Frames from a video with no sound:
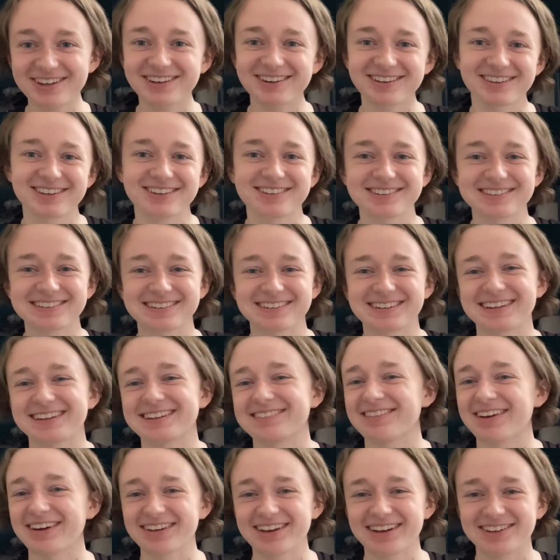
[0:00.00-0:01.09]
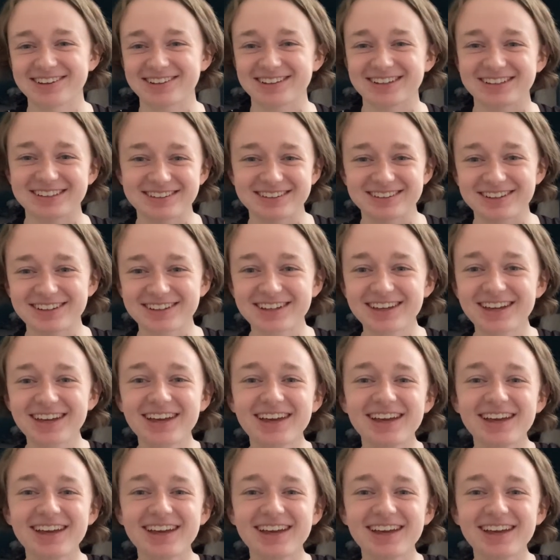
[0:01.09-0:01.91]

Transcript: on the screen about how long it took.